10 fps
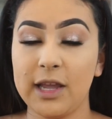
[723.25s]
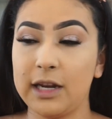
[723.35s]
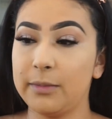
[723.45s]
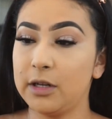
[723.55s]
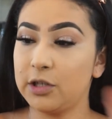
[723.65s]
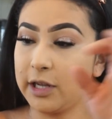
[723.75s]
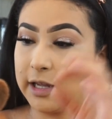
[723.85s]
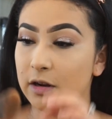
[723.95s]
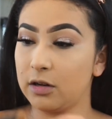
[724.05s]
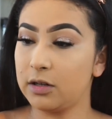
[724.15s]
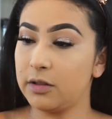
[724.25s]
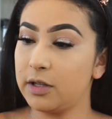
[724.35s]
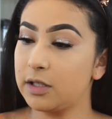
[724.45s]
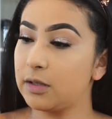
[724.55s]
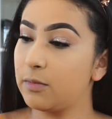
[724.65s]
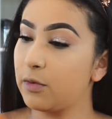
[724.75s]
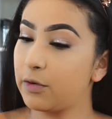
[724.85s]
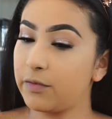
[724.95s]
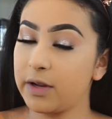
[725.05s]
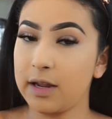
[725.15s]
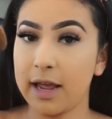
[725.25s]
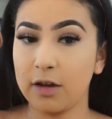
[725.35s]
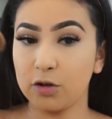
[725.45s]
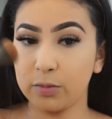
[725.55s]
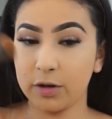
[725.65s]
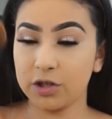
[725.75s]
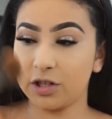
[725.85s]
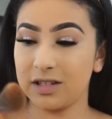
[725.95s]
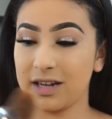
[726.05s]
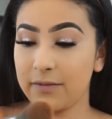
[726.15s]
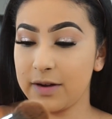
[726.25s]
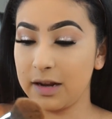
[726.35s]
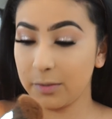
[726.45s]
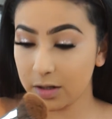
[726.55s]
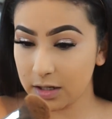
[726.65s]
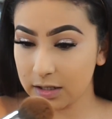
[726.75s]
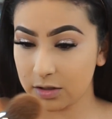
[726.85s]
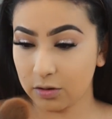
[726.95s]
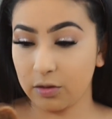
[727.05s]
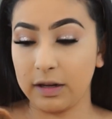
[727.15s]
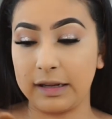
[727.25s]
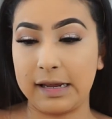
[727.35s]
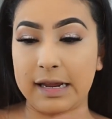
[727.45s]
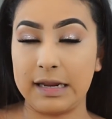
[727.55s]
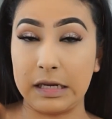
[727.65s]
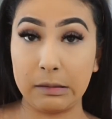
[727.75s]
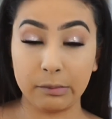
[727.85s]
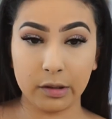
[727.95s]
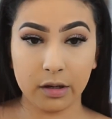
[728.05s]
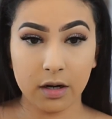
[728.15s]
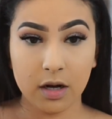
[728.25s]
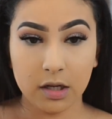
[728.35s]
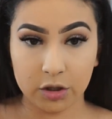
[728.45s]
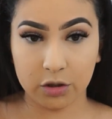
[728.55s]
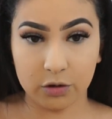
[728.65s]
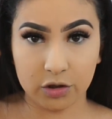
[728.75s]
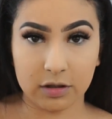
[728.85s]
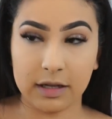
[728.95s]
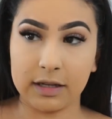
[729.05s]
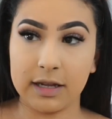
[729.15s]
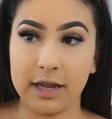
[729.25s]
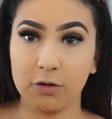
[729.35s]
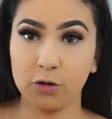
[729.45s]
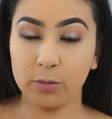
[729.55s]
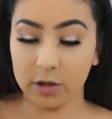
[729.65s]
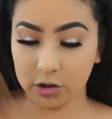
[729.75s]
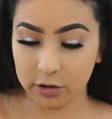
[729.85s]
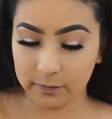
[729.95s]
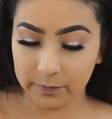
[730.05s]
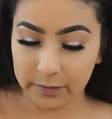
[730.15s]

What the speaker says: And I'm gonna take it on this Morphe angled brush. It doesn't have a name on it or like a number, so it's just like an angled brush.